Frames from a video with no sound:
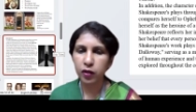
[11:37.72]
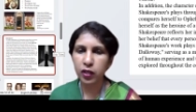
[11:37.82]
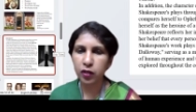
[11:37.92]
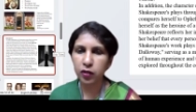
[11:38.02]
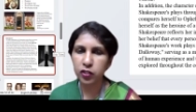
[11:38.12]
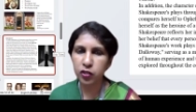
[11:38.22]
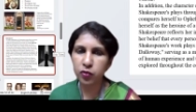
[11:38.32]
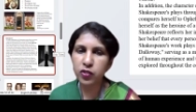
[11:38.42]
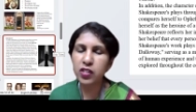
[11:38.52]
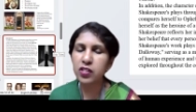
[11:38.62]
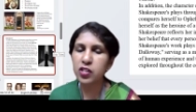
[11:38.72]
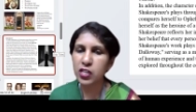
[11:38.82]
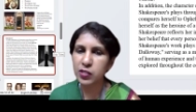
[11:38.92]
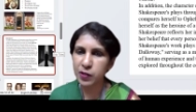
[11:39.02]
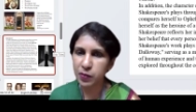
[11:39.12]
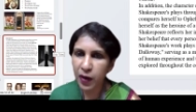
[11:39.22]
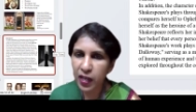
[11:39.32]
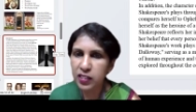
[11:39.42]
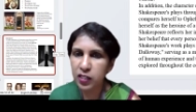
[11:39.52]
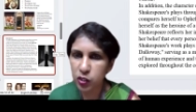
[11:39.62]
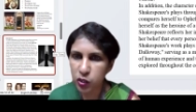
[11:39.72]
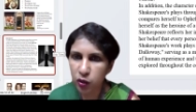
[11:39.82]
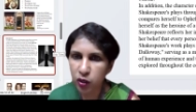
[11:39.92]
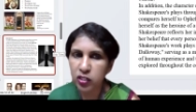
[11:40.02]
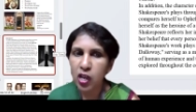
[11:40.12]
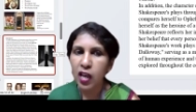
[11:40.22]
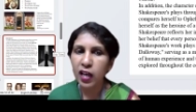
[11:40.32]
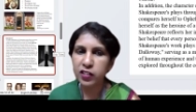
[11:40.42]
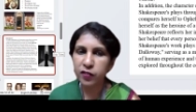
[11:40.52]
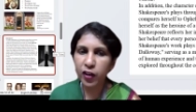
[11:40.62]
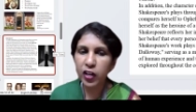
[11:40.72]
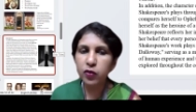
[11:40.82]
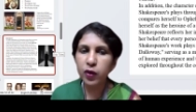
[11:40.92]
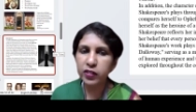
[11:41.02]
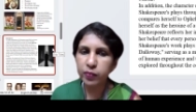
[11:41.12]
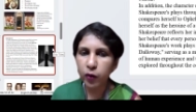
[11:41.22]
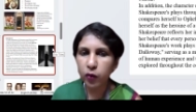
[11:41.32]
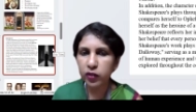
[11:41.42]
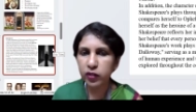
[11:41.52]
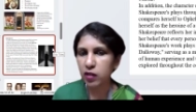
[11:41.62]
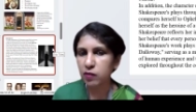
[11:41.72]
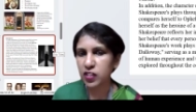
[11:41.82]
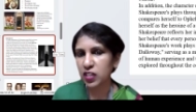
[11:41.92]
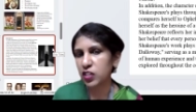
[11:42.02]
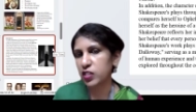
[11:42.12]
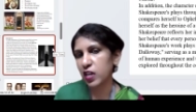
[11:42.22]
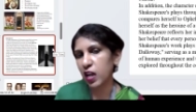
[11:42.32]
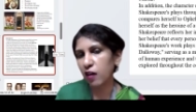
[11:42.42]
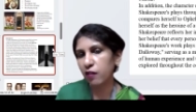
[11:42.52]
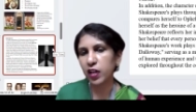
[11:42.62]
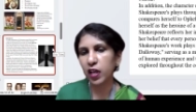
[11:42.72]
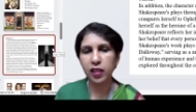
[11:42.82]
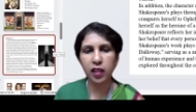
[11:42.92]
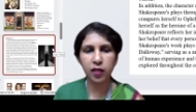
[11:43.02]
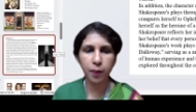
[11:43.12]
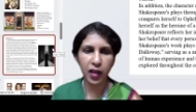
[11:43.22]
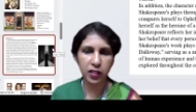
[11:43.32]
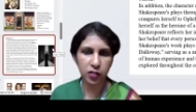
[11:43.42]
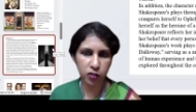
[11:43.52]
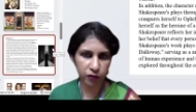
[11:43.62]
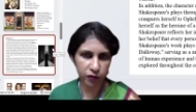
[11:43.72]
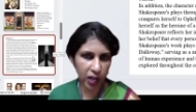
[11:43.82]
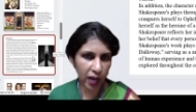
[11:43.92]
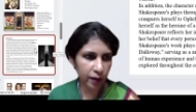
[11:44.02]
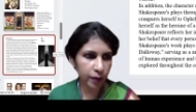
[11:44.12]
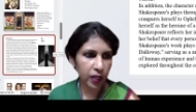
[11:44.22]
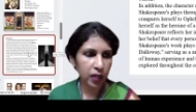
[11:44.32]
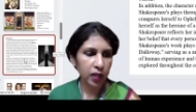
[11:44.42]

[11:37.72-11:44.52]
She uses Shakespeare's plays and sonnets as a way to explore themes such as love, death, and the passage of time.